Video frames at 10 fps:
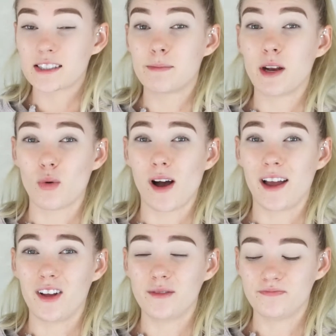It's been a
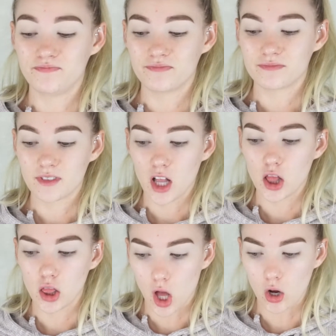while.
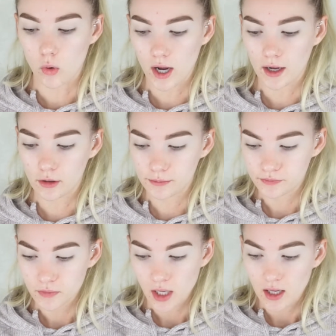Long while.
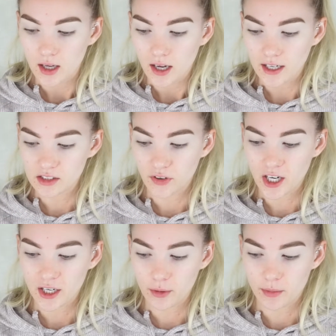I just
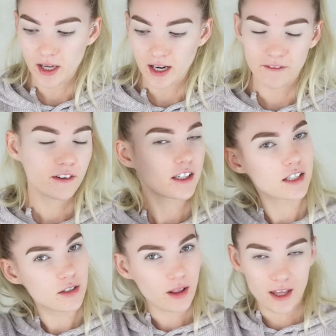figured it would be kind of fun to
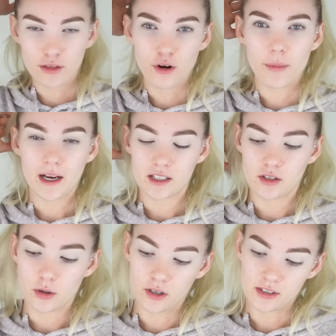do like throwback
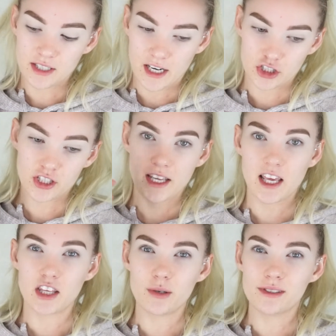tutorials and actually
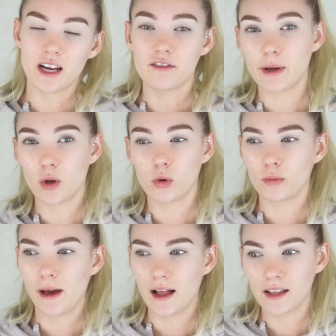get use out of my
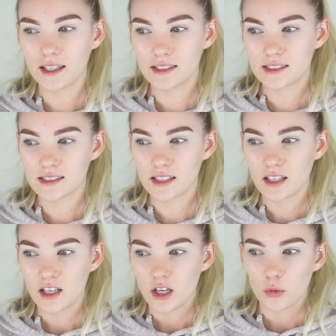old palettes,
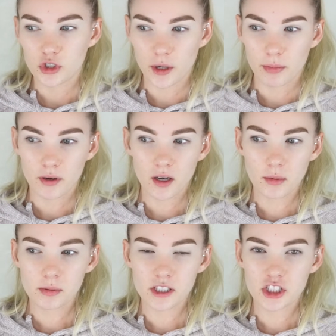which I
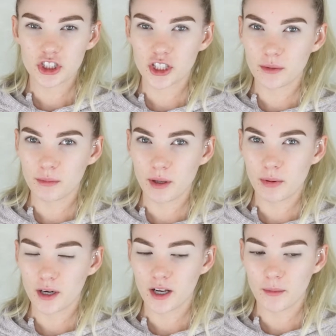probably shouldn't be
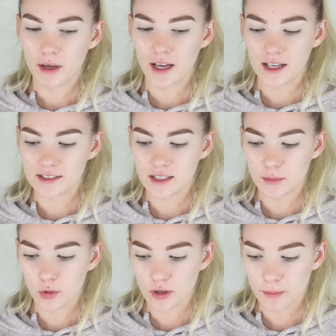putting on my eyes
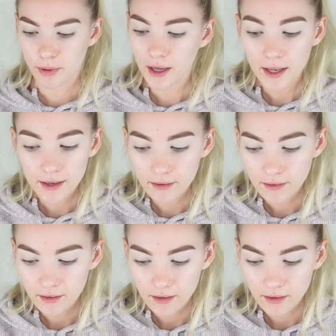anymore, but